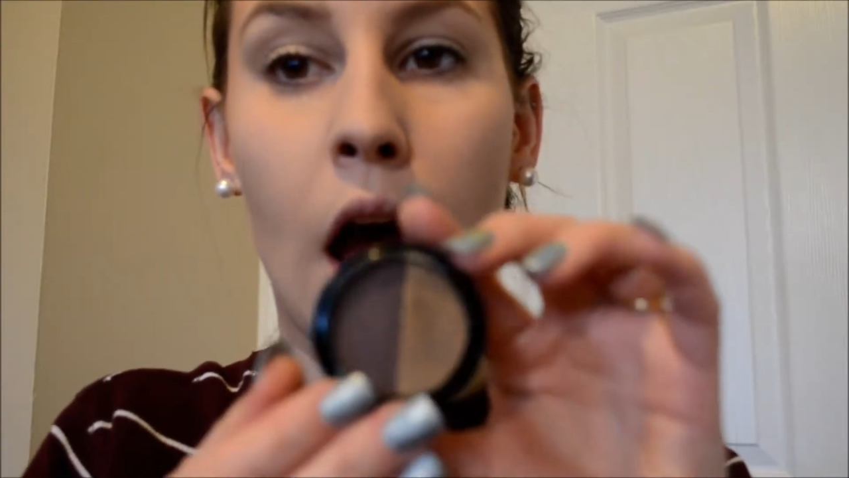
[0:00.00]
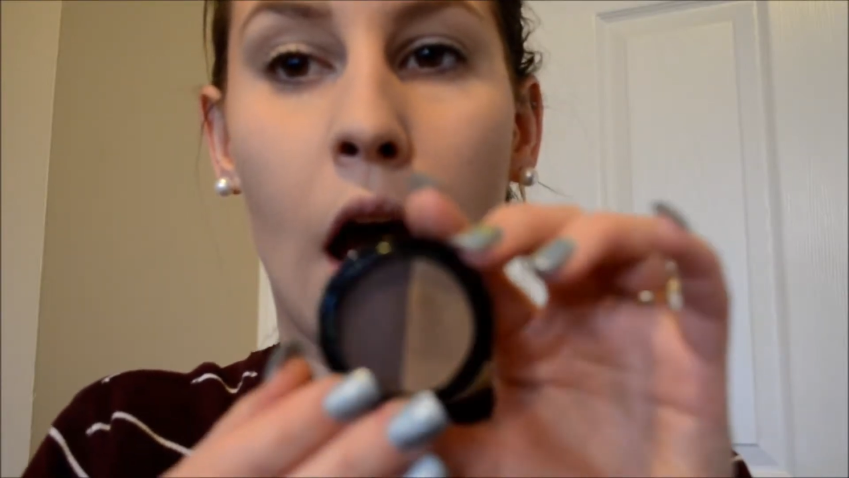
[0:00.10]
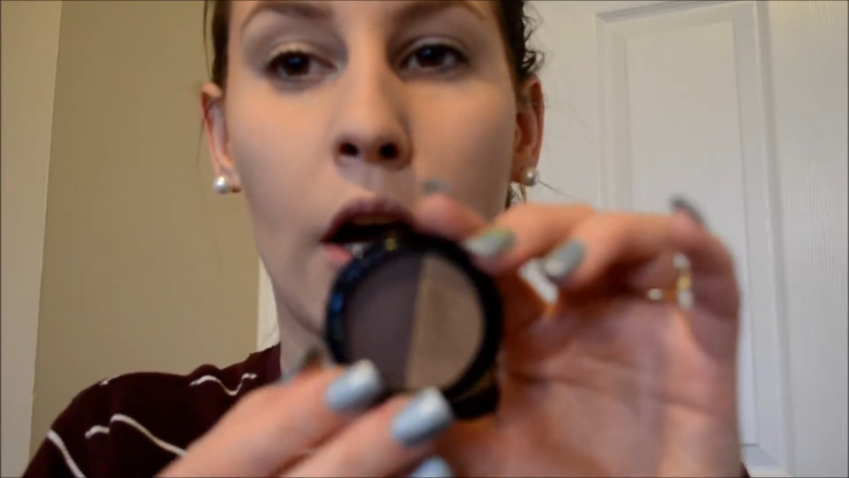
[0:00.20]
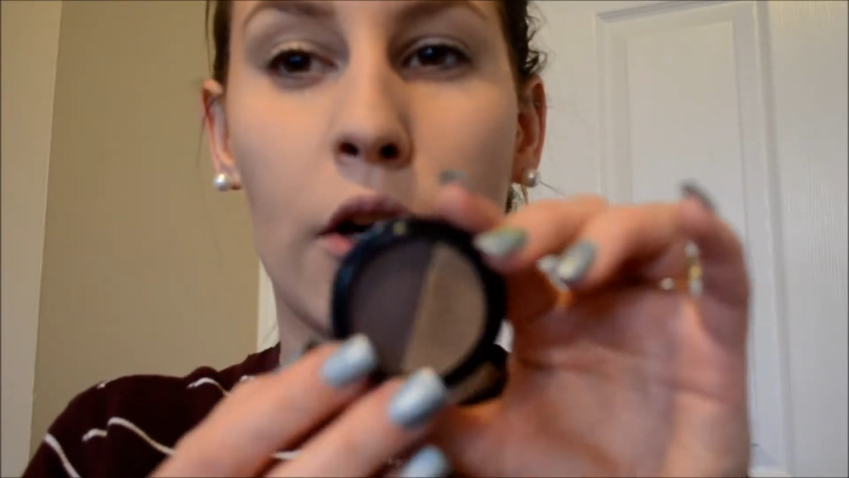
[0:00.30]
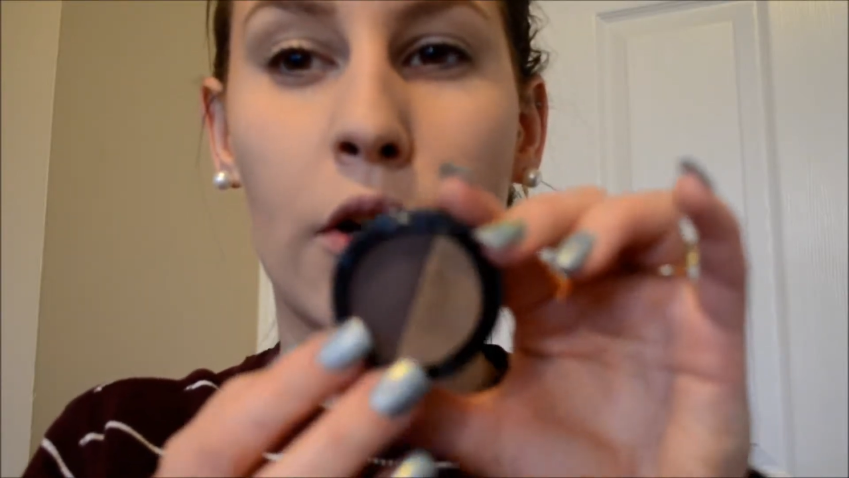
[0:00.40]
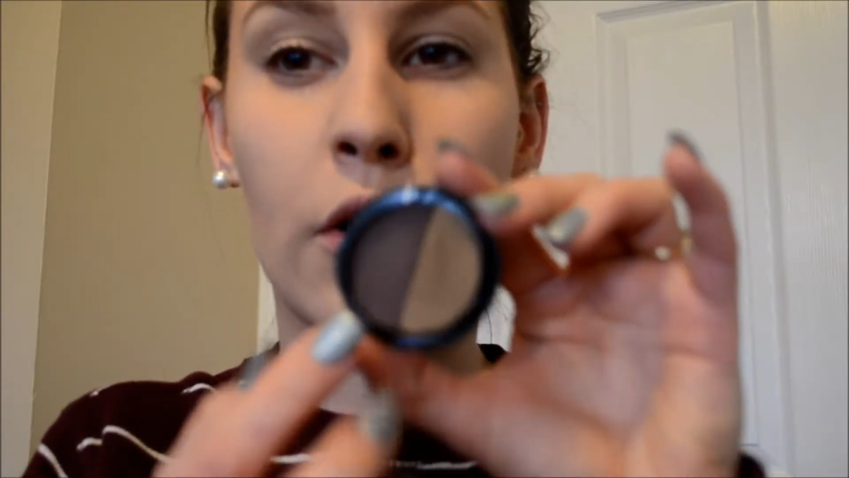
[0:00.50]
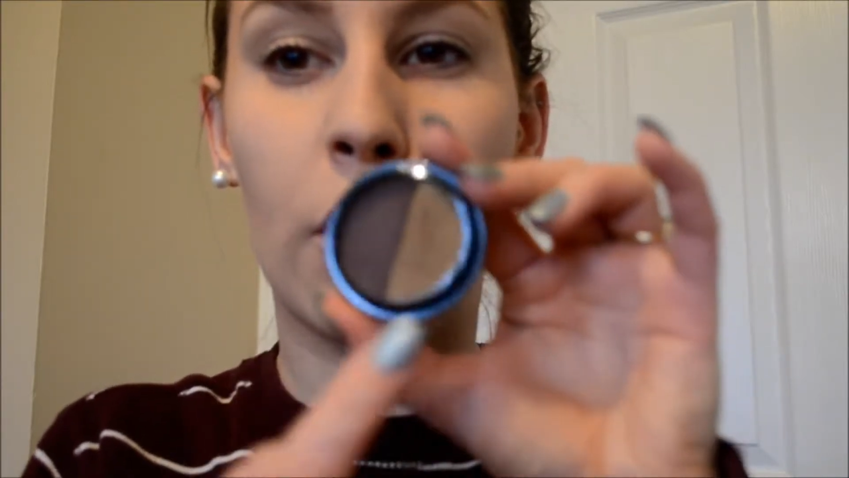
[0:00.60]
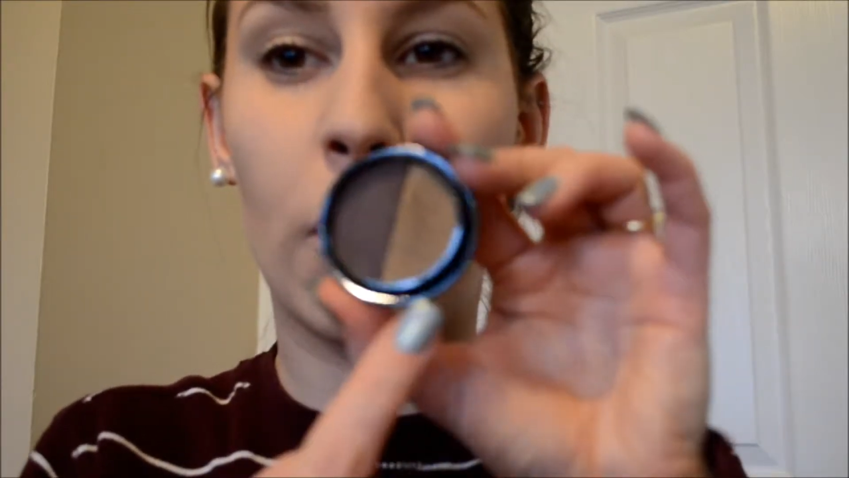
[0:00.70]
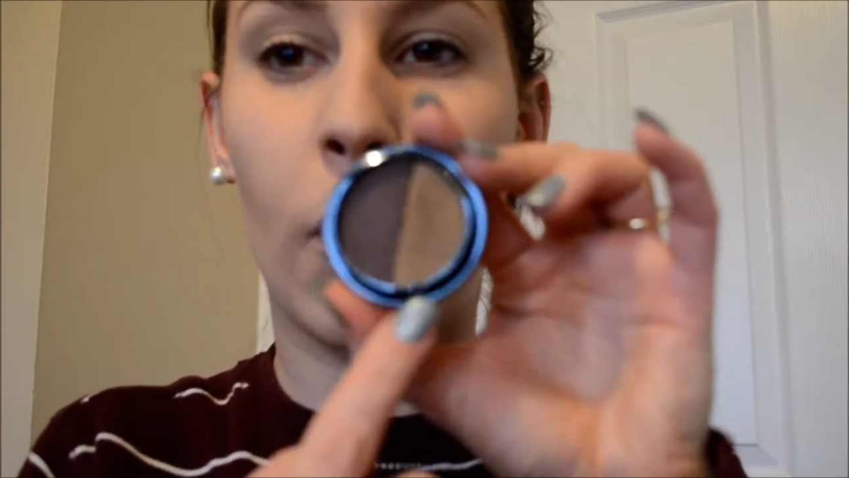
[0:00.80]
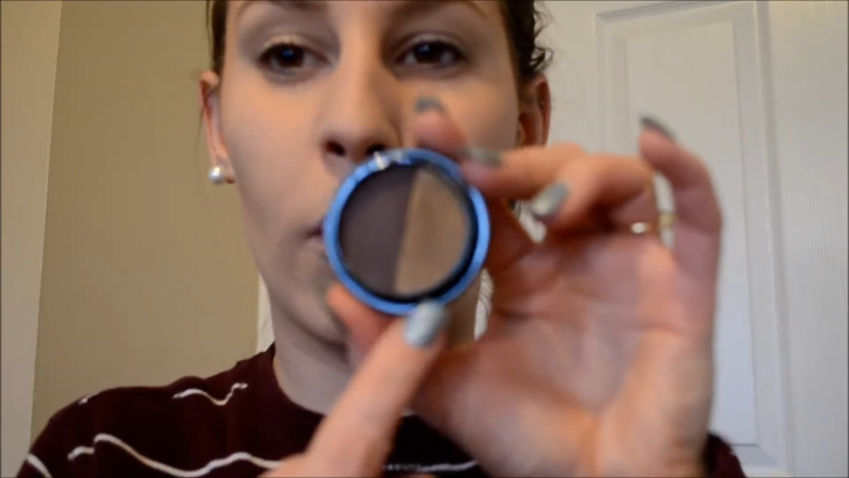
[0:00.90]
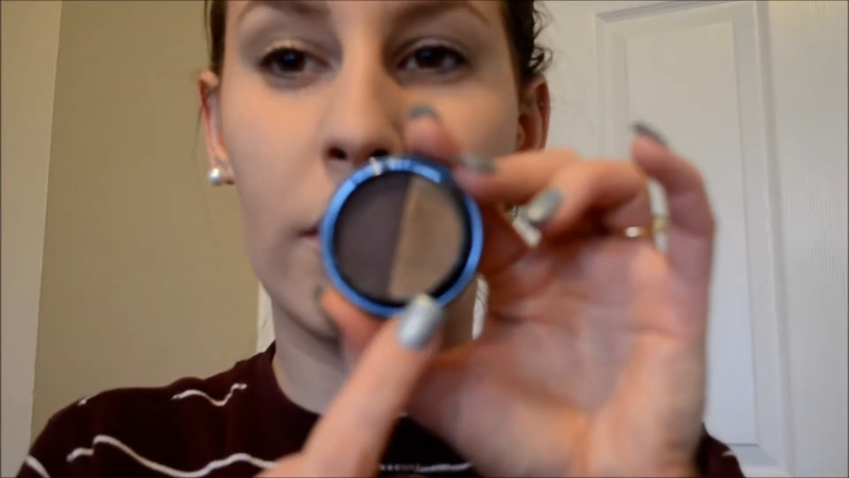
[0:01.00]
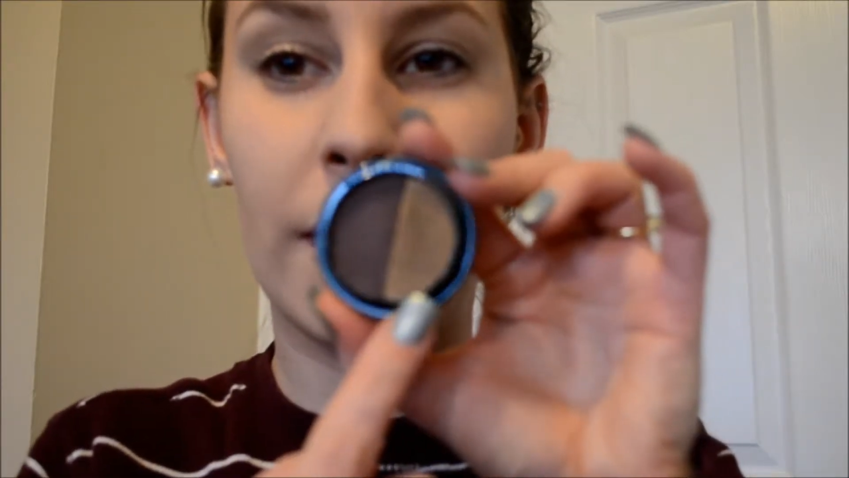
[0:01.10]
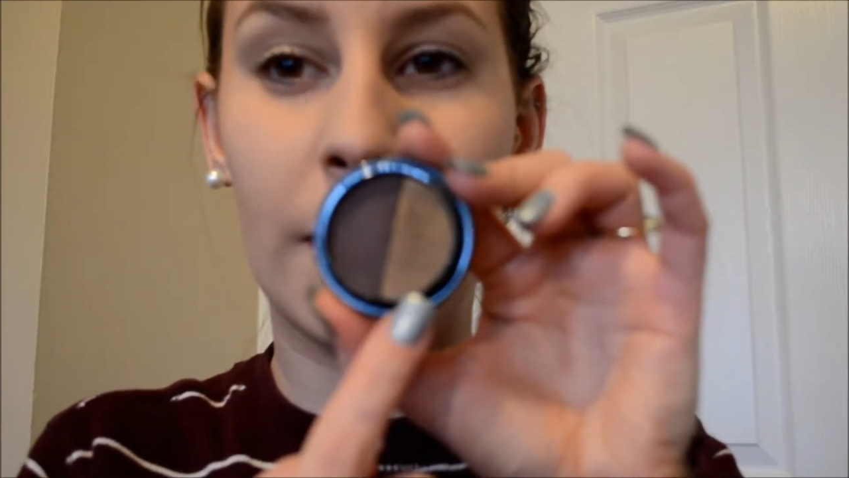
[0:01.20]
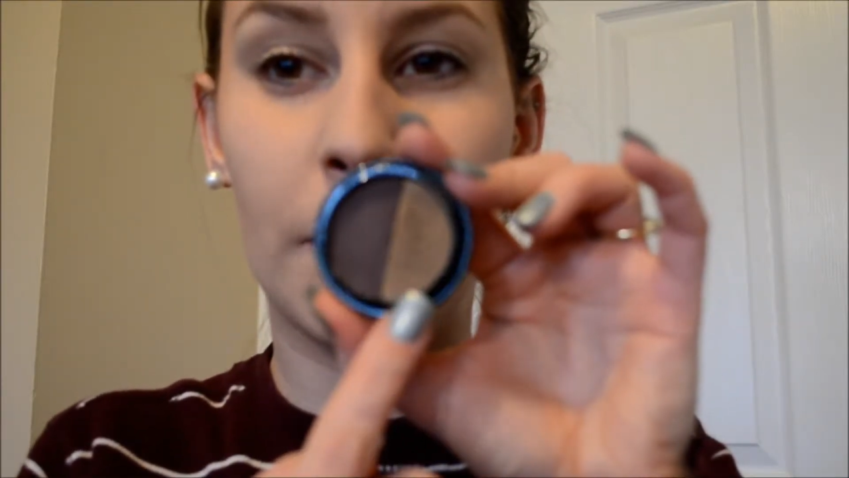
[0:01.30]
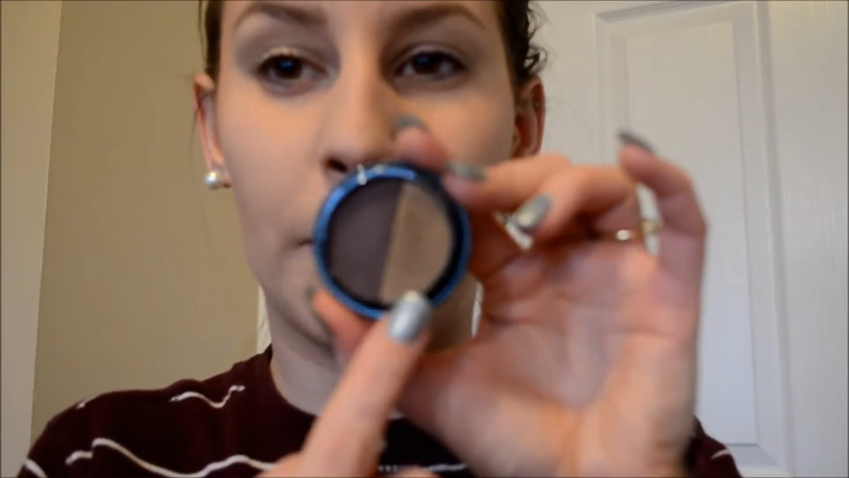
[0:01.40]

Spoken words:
a golden